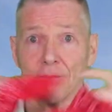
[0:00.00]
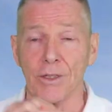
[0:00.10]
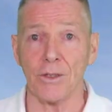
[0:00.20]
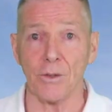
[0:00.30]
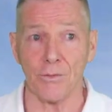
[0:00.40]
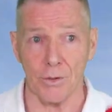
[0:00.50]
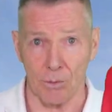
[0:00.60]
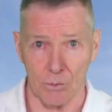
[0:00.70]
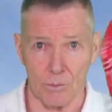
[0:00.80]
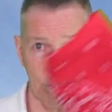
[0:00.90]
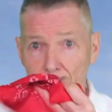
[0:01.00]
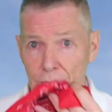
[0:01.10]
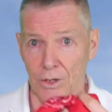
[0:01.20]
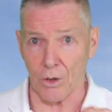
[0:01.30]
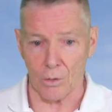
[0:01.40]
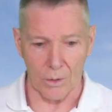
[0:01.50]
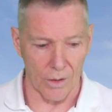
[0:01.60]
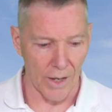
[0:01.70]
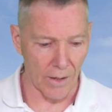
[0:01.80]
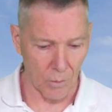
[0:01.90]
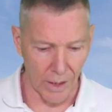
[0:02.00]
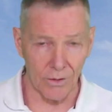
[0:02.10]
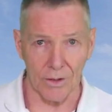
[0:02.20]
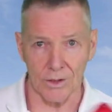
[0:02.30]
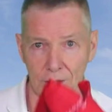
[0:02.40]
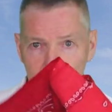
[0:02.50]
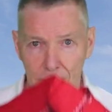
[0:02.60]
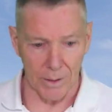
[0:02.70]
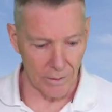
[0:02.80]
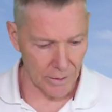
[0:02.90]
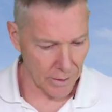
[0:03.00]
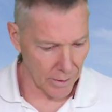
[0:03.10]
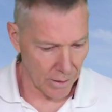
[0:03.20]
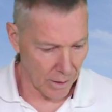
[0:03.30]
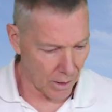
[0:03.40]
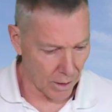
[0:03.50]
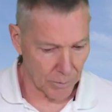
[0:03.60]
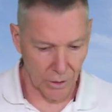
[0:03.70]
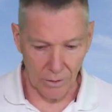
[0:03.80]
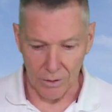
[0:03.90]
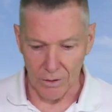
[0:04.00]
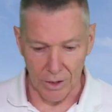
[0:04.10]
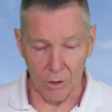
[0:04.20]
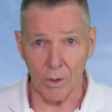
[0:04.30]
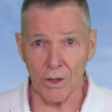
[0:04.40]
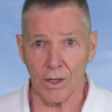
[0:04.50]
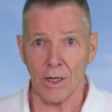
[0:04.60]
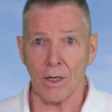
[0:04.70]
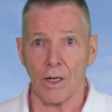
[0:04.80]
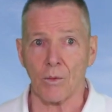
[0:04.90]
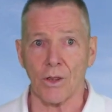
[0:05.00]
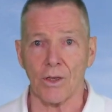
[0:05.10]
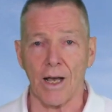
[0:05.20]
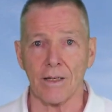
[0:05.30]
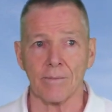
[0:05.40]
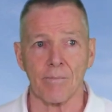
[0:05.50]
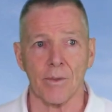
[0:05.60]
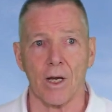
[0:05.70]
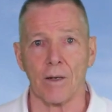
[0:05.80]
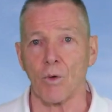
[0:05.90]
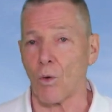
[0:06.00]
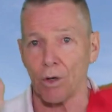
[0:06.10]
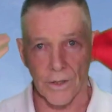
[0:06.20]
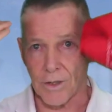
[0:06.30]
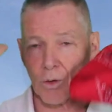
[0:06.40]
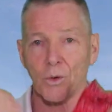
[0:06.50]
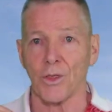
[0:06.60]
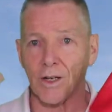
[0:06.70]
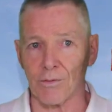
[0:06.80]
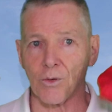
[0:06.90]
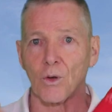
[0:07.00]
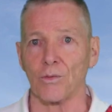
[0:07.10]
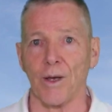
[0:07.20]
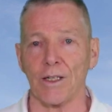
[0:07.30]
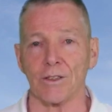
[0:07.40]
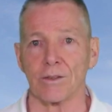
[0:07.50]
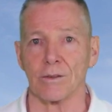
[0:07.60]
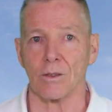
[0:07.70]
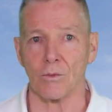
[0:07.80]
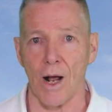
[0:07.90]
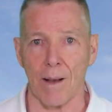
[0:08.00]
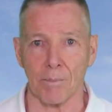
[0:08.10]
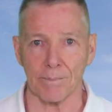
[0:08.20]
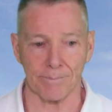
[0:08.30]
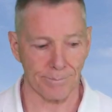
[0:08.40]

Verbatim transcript: cover you if you choose to go that way. It's a cheap, easy option to deal with with that. Um, or you can go with that full-faced wrap.